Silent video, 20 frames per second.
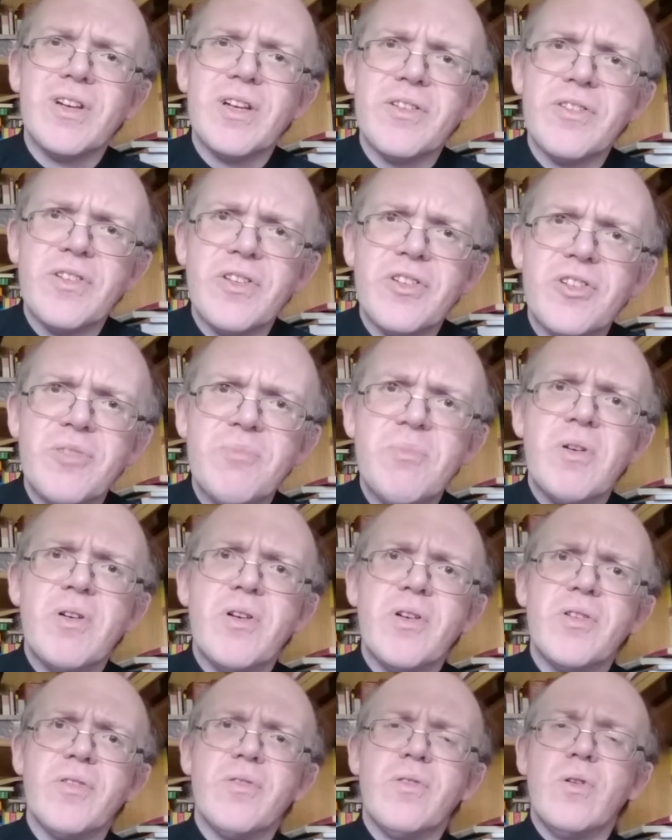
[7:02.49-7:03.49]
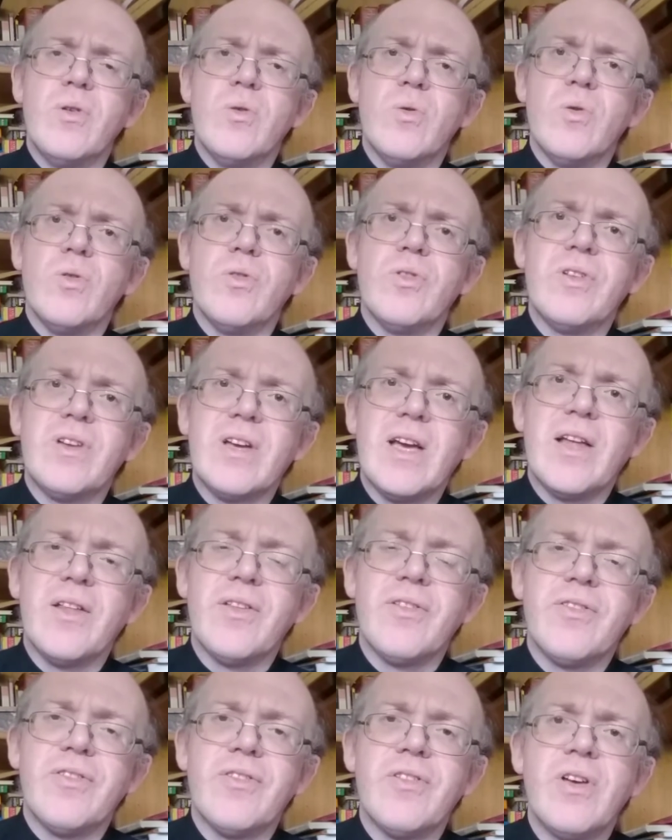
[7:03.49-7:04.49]
it's the spirit of the law that
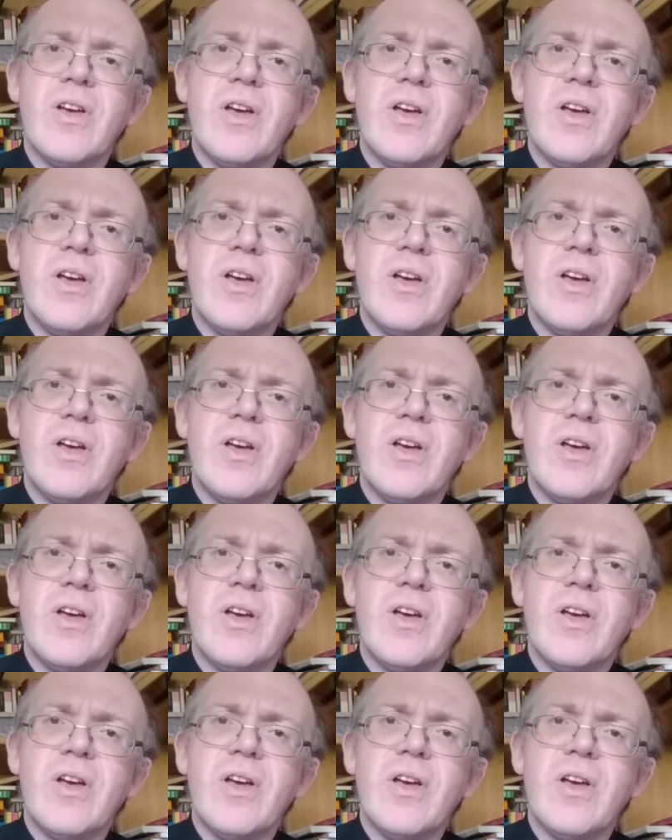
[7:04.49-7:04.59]
gets